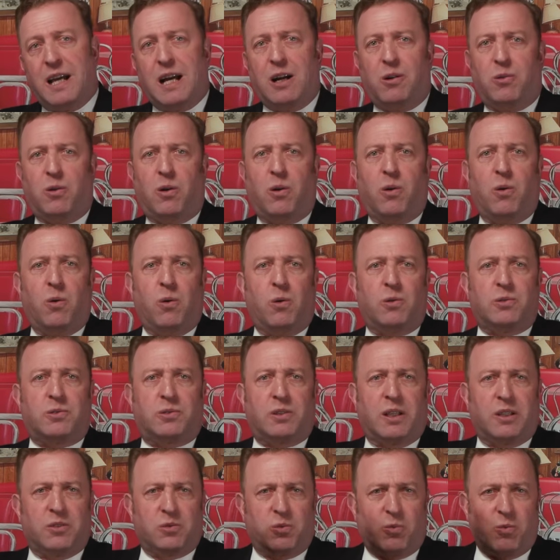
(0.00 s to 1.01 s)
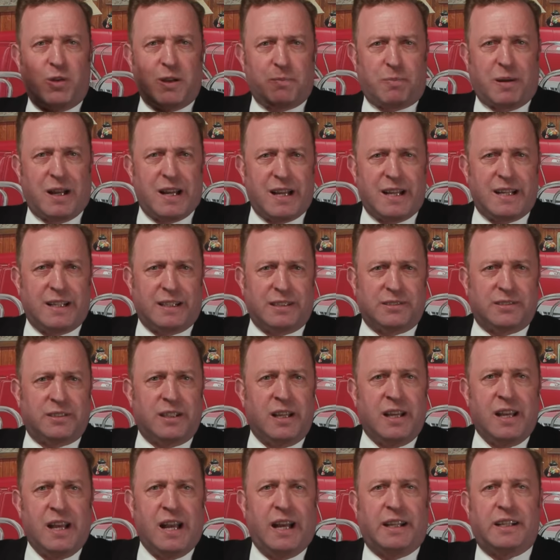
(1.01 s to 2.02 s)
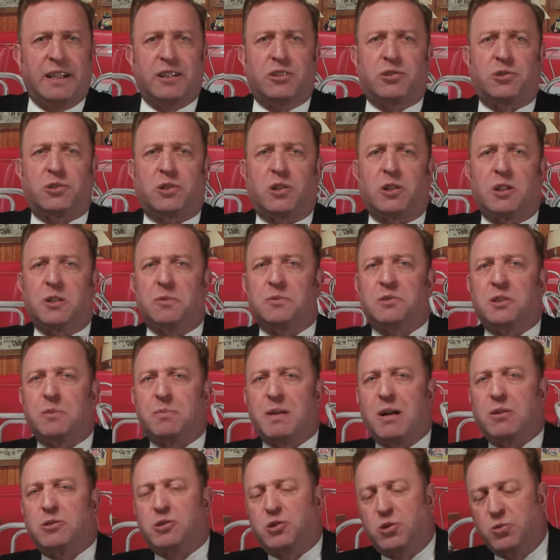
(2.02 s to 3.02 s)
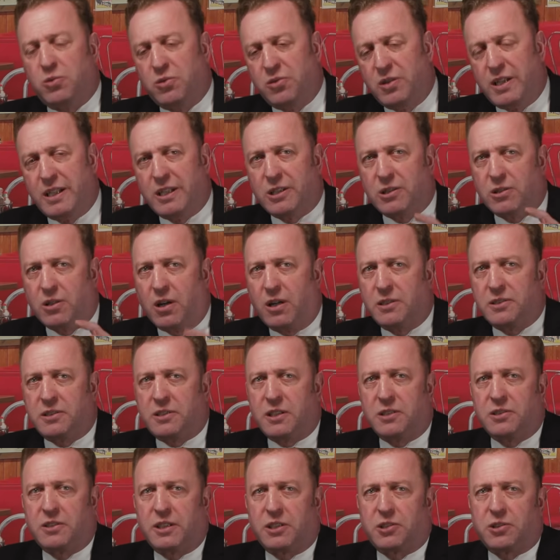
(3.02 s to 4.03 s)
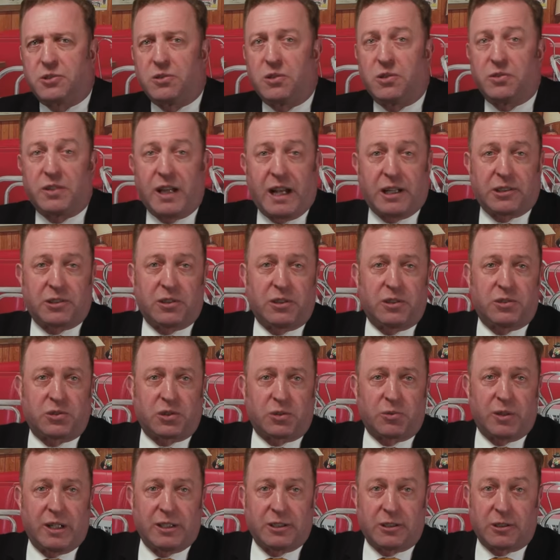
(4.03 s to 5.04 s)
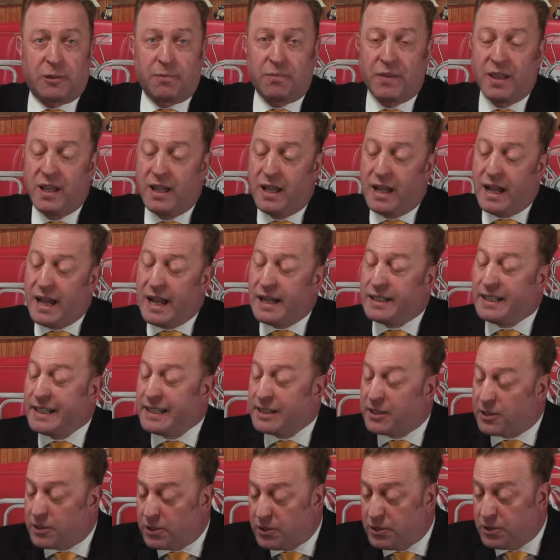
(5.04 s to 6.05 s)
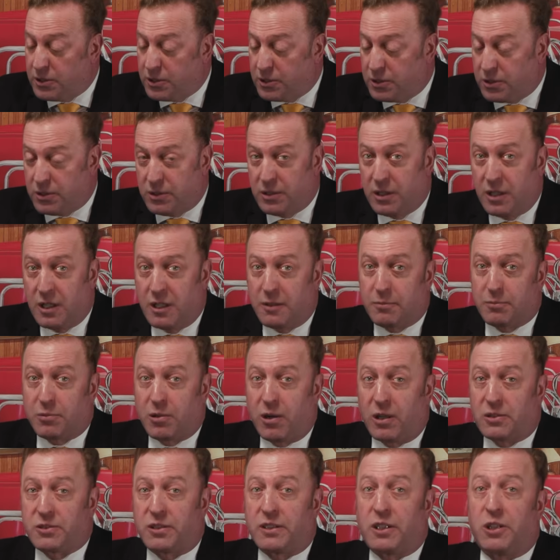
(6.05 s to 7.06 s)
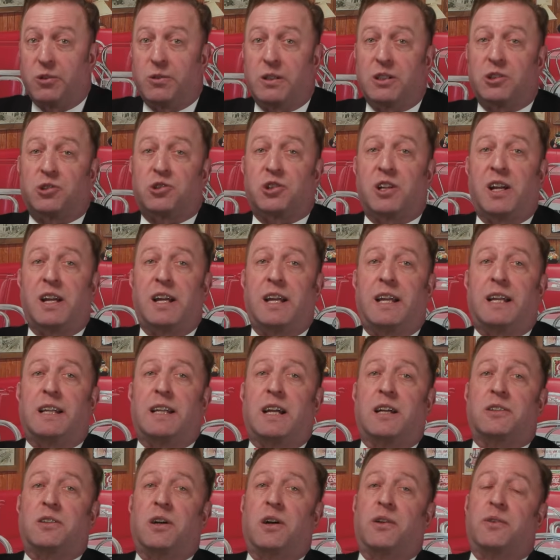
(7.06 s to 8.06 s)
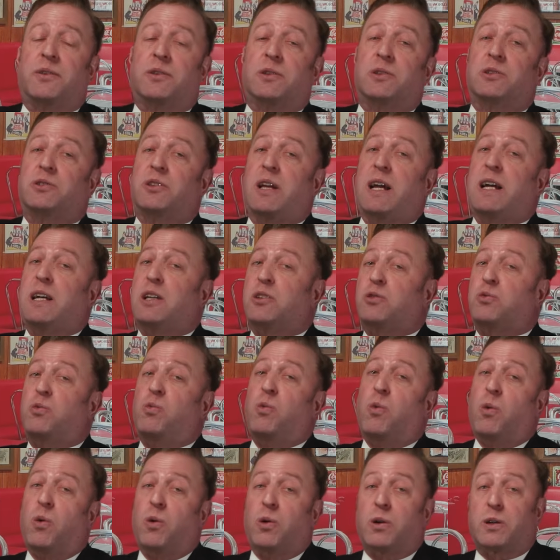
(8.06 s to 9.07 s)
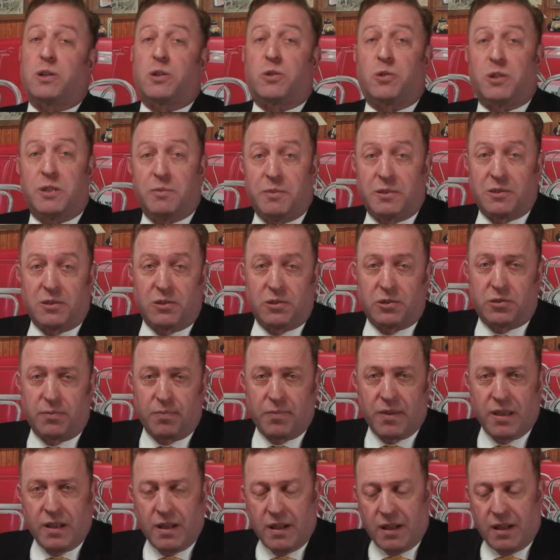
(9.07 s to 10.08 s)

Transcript: now holds his whip hand, and his terms amount to near unconditional nationalist surrender and include prosecuting Chiang and others as war criminals.